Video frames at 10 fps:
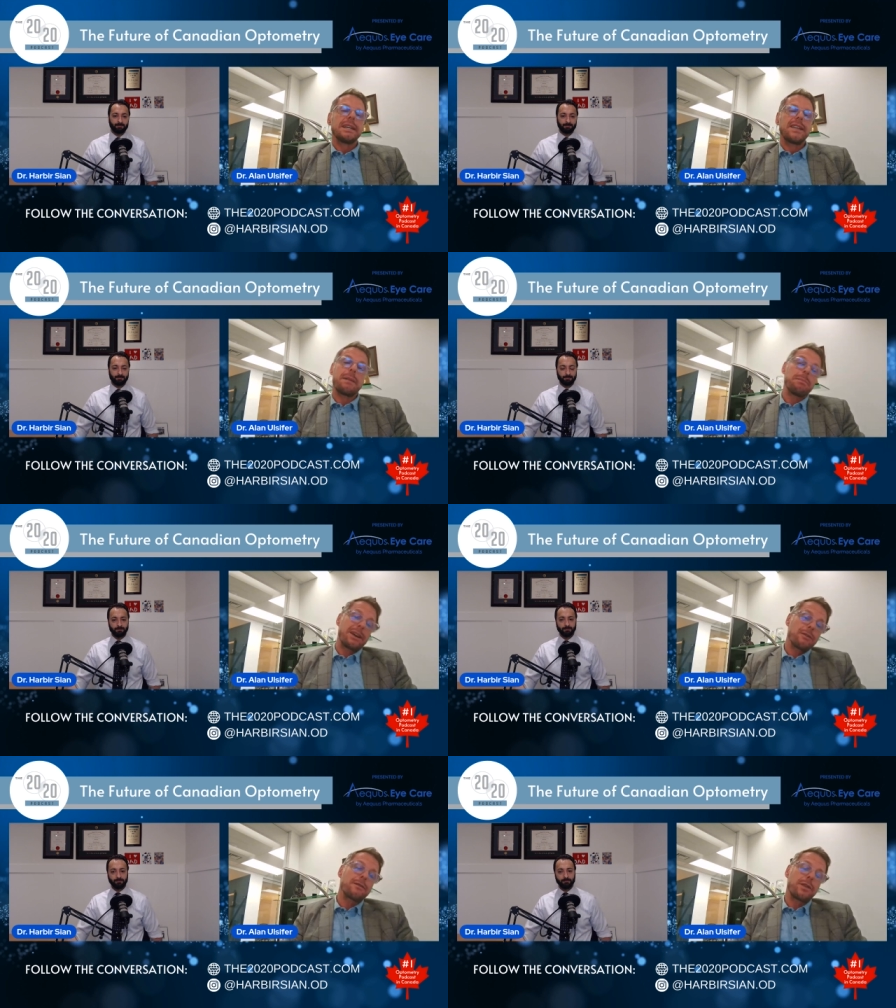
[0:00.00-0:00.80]
that
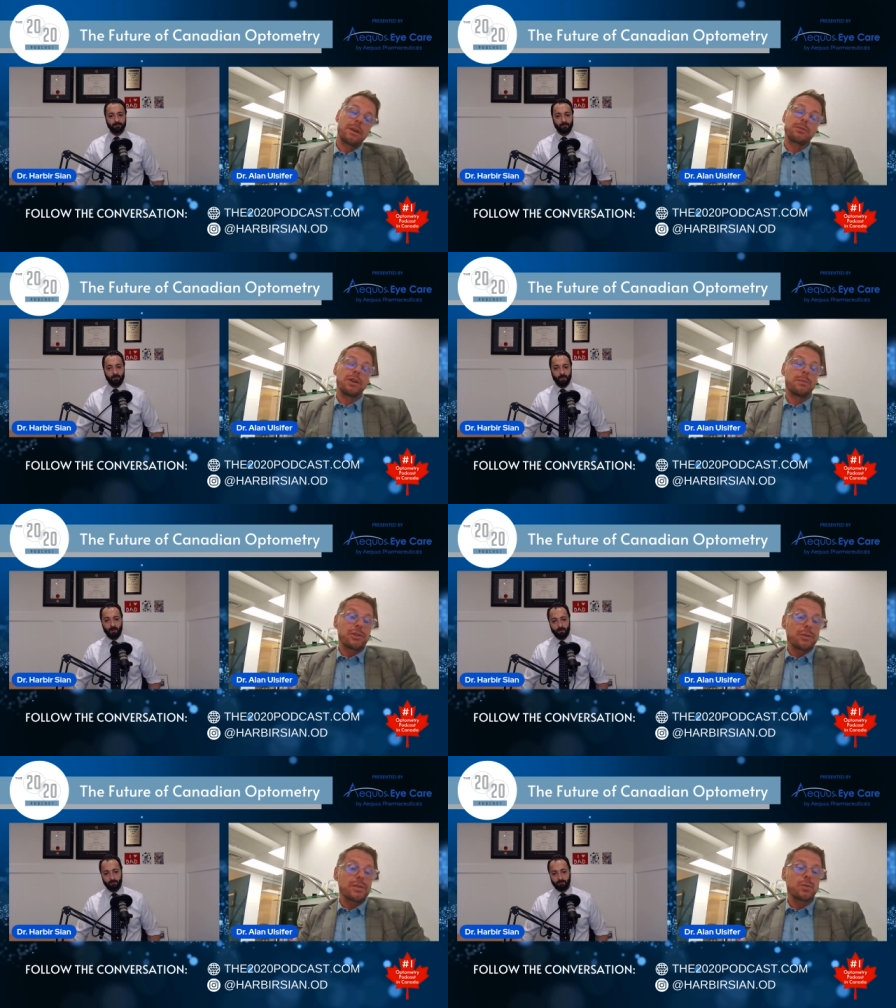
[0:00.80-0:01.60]
better for the
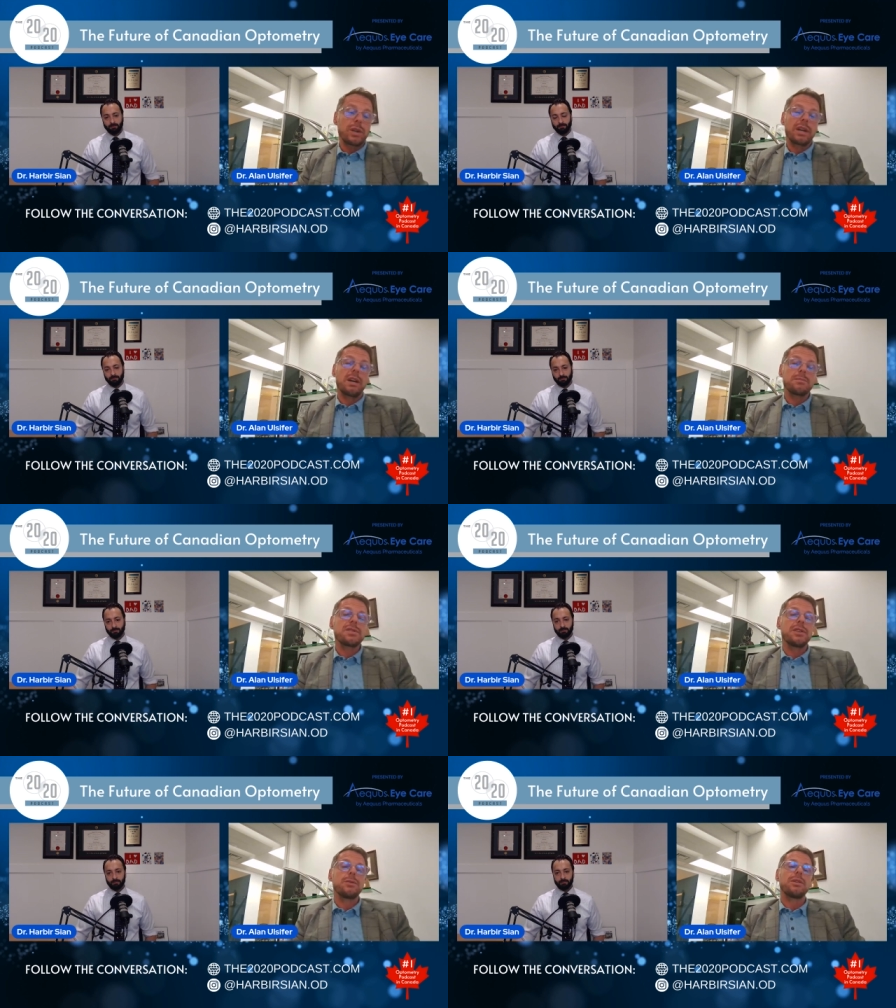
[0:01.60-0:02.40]
optometrists when it comes
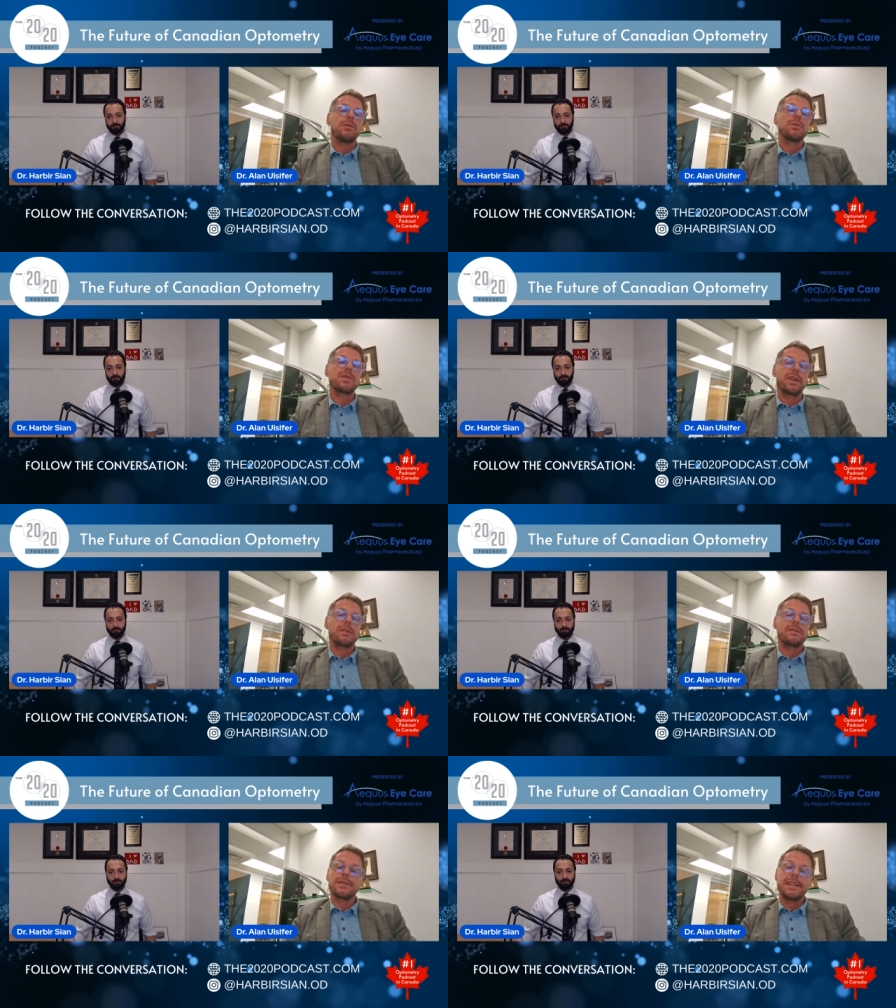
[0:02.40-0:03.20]
to doing those
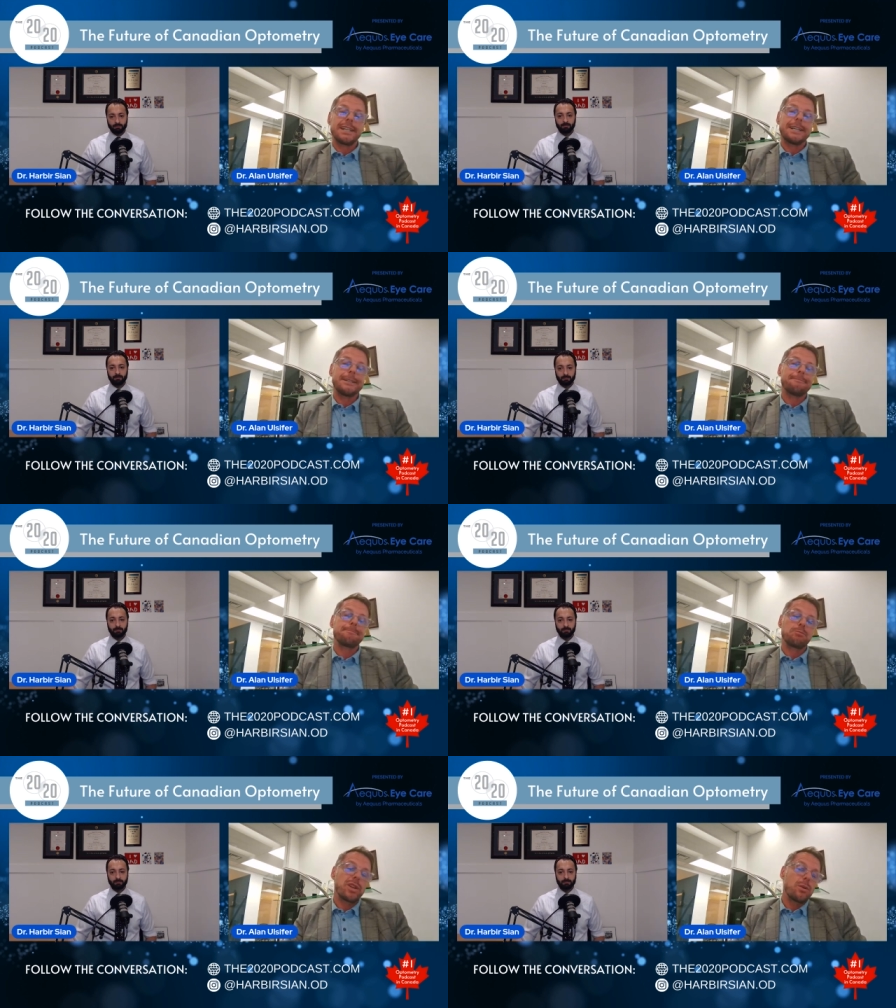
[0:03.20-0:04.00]
things?
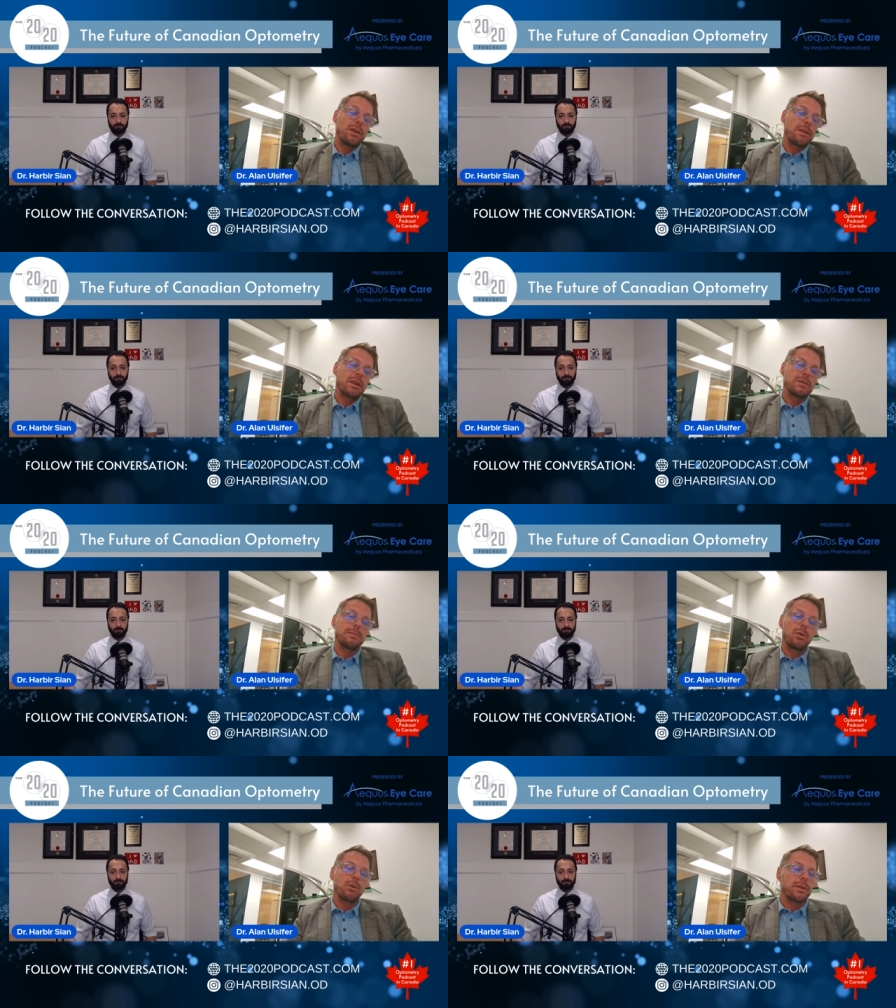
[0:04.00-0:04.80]
I think is
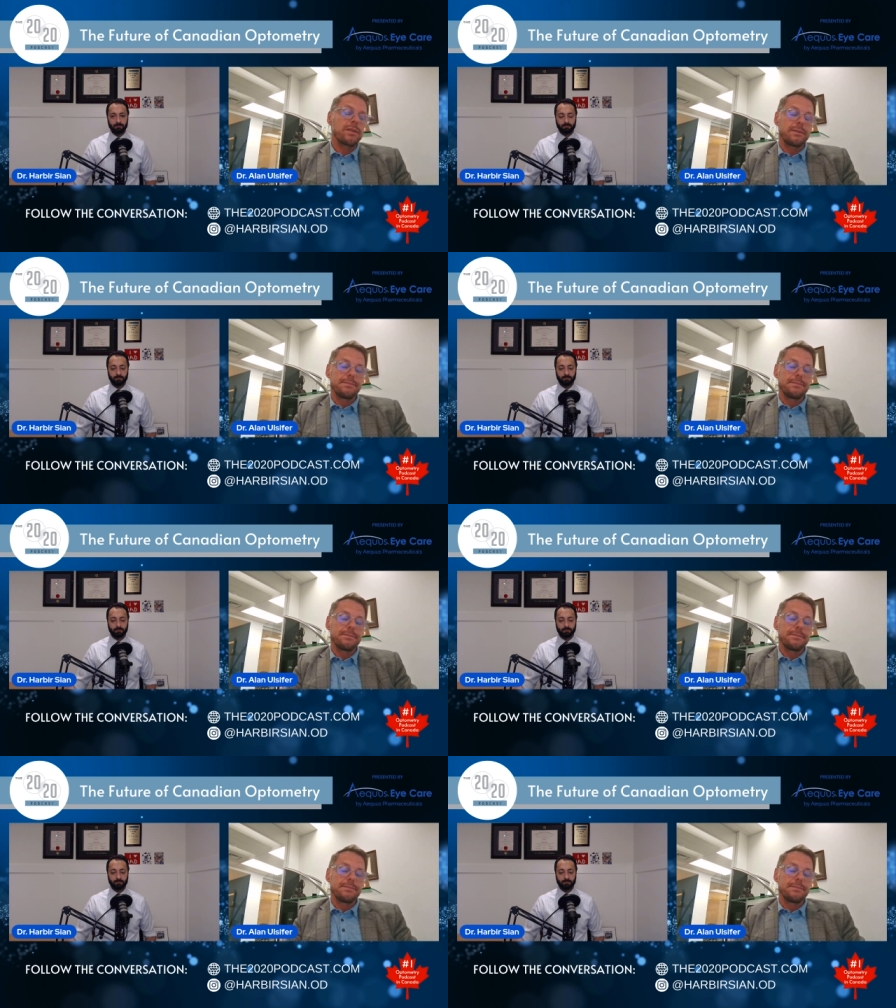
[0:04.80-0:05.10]
important.